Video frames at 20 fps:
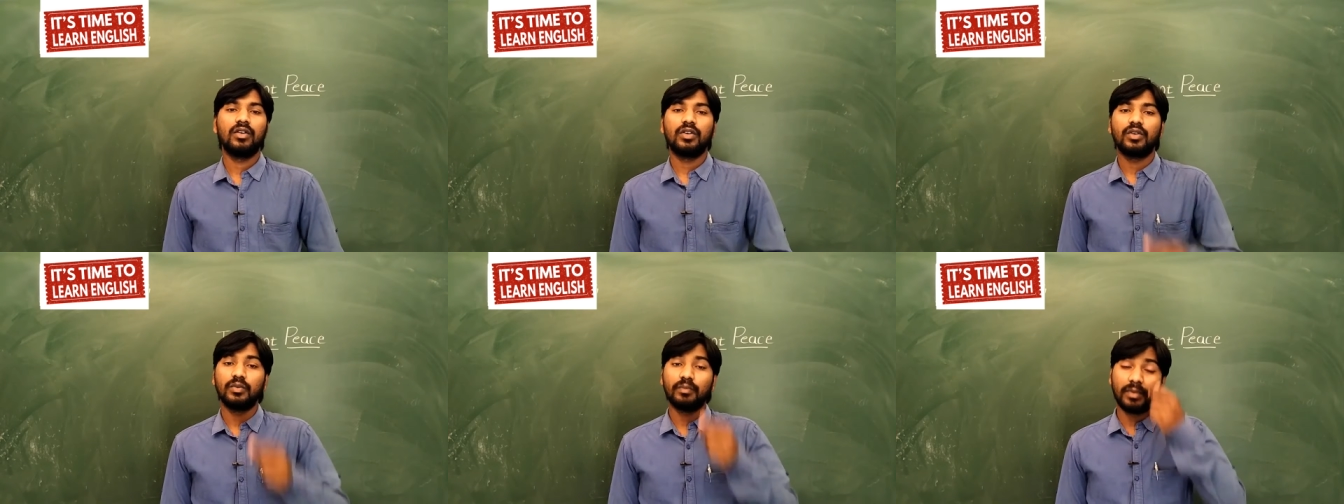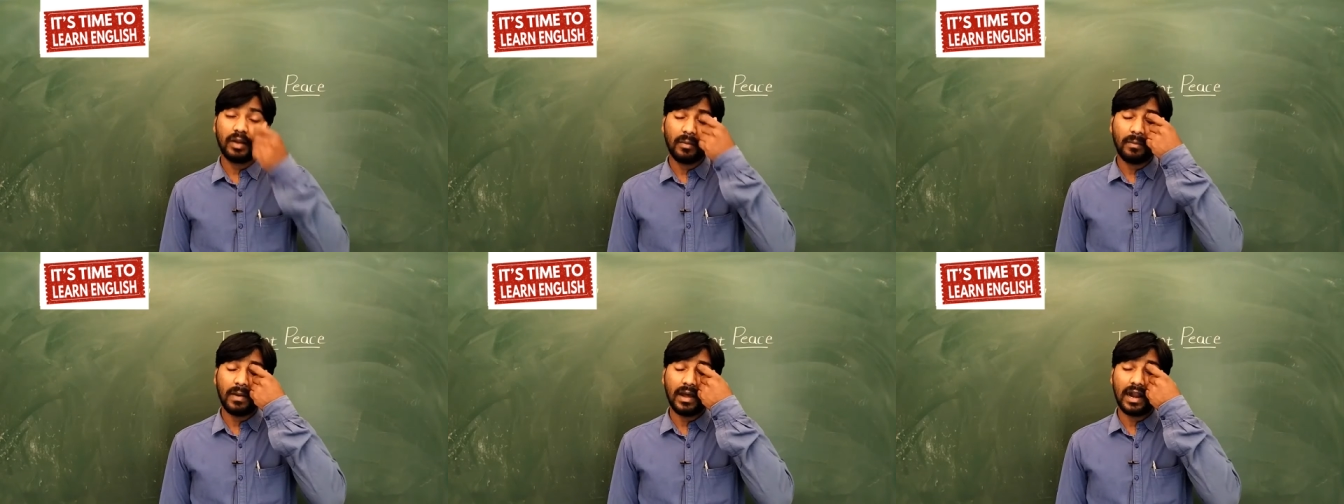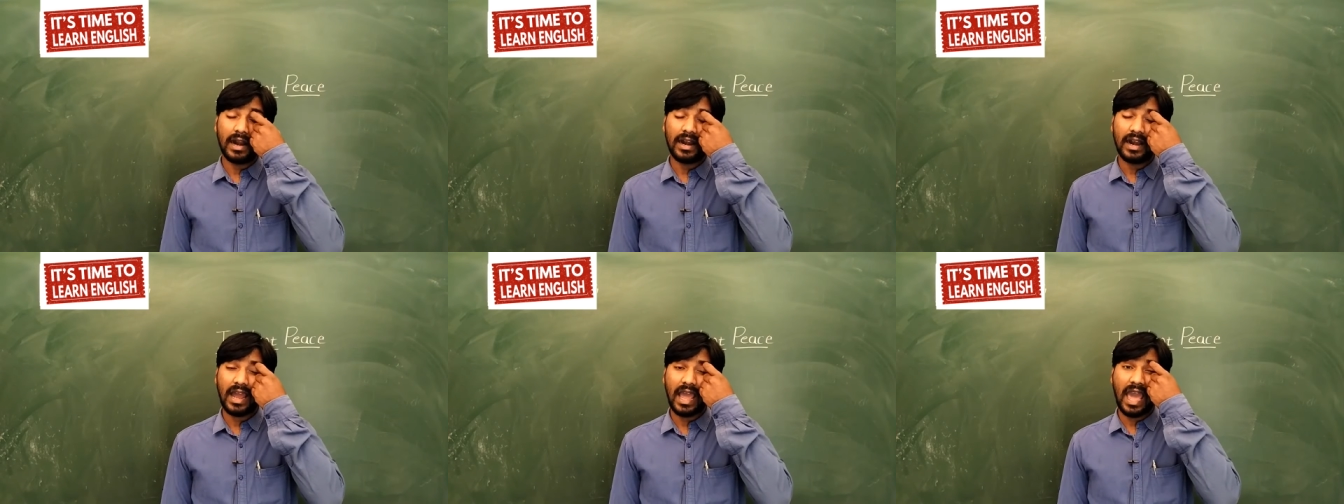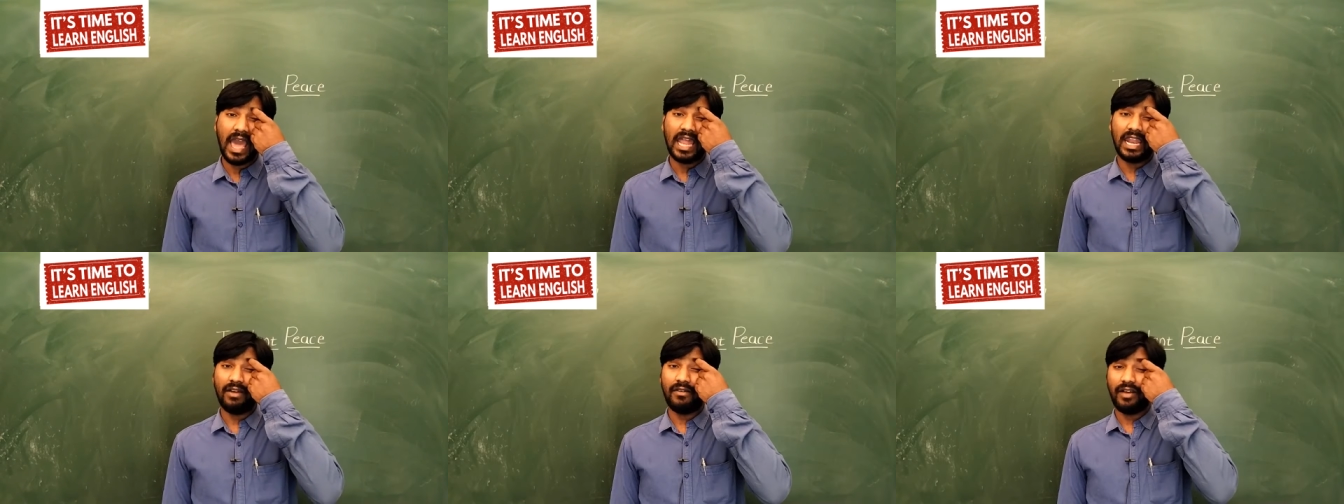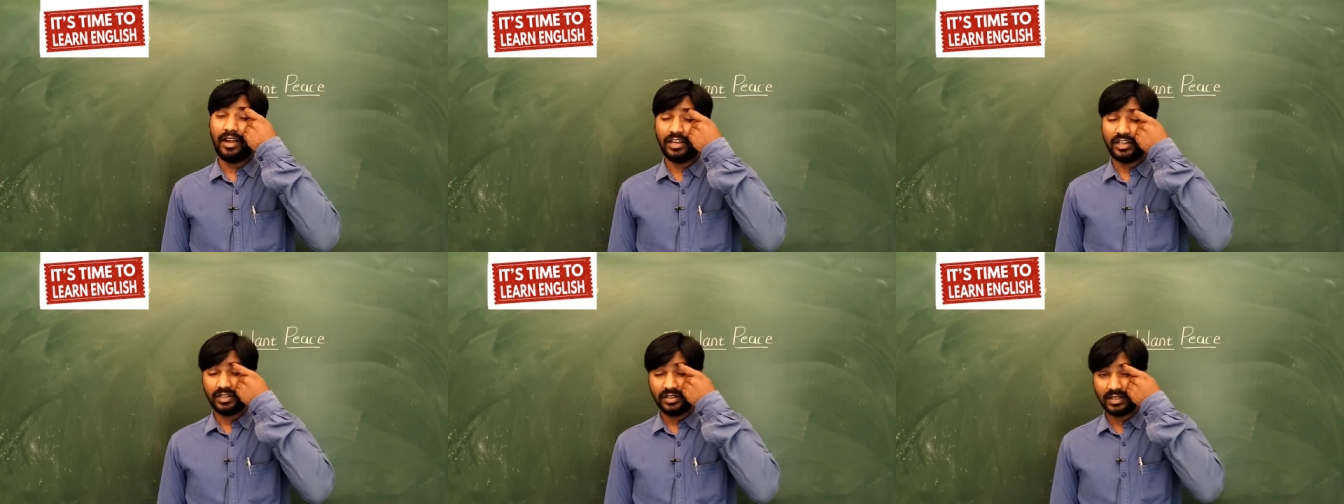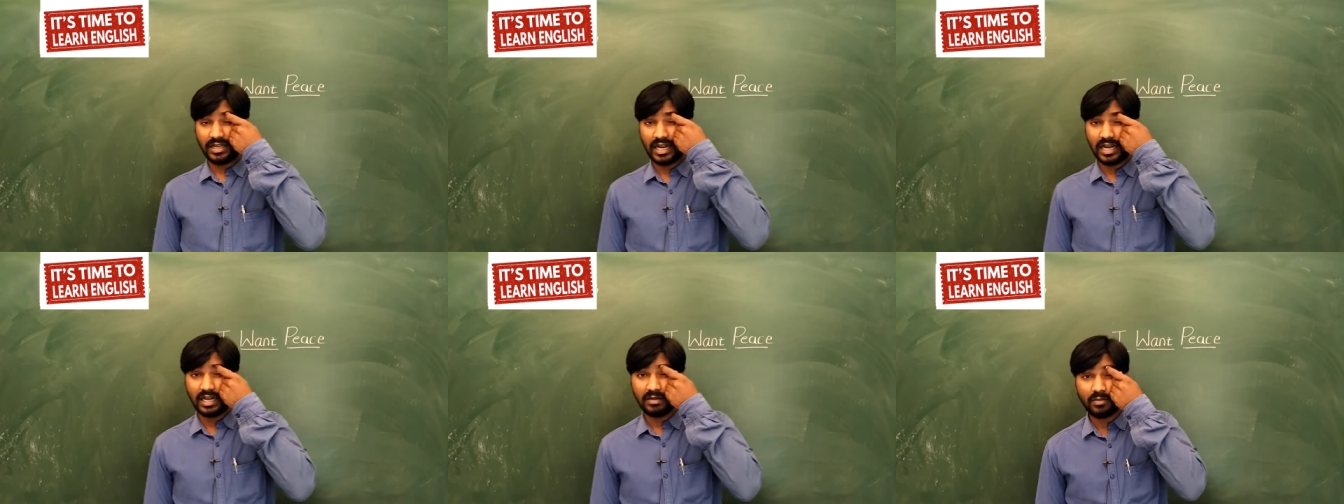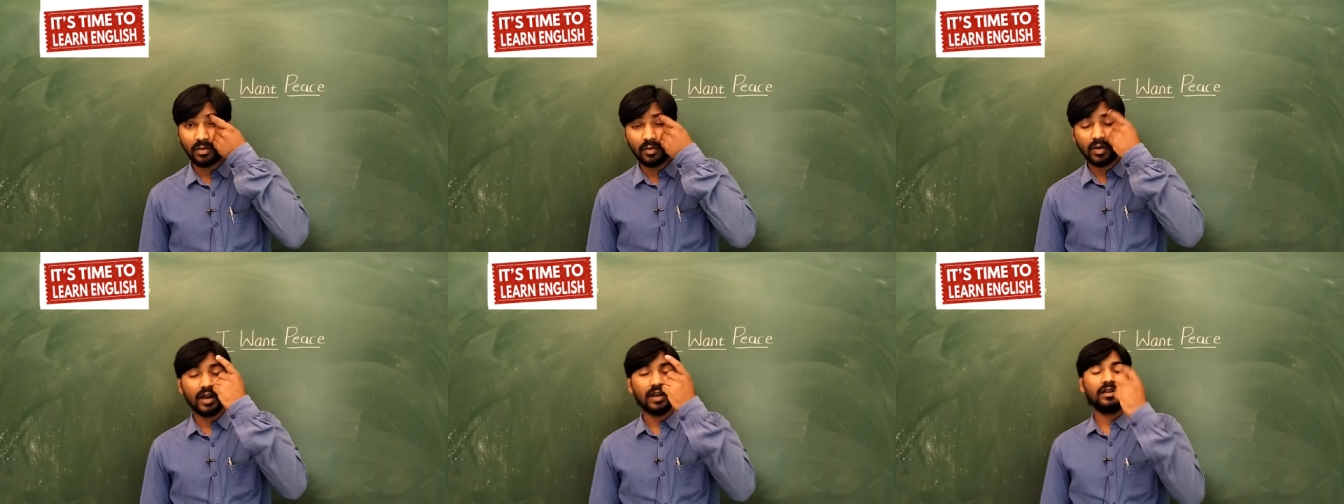to prepare an invitation card.
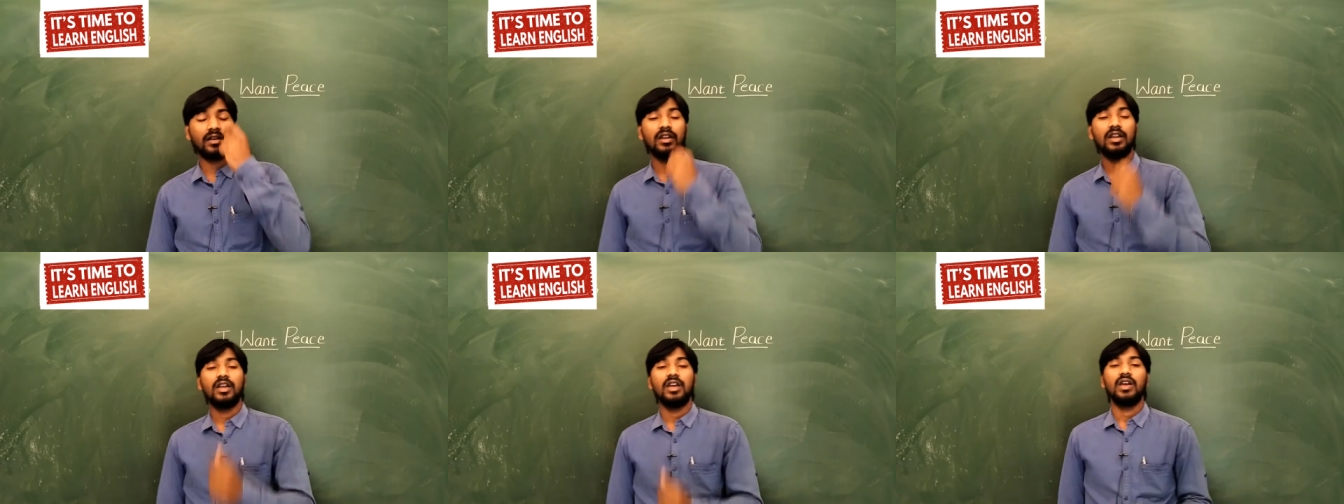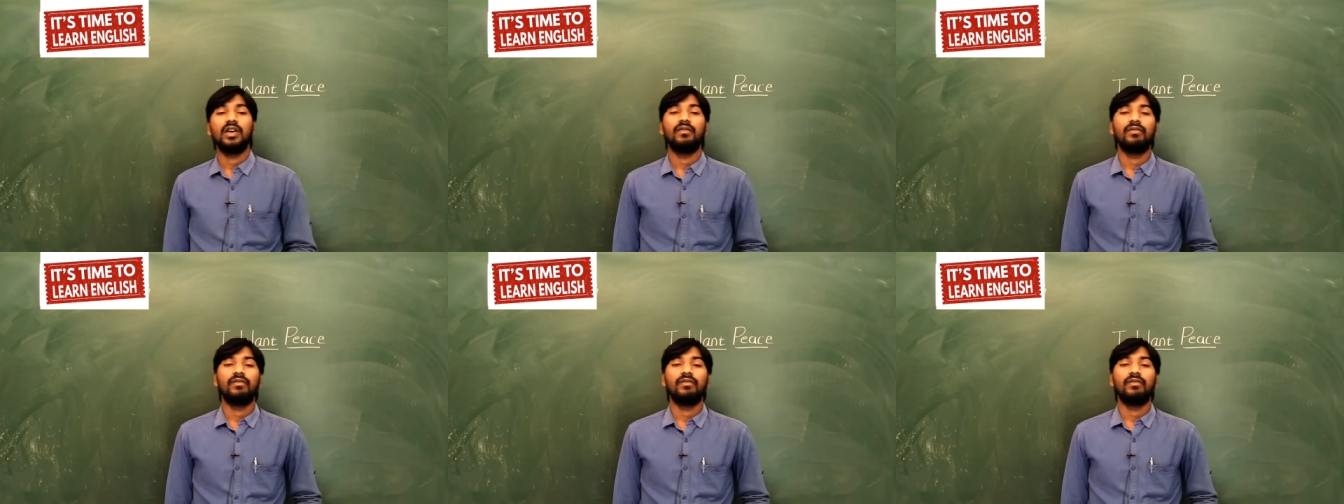Number 1,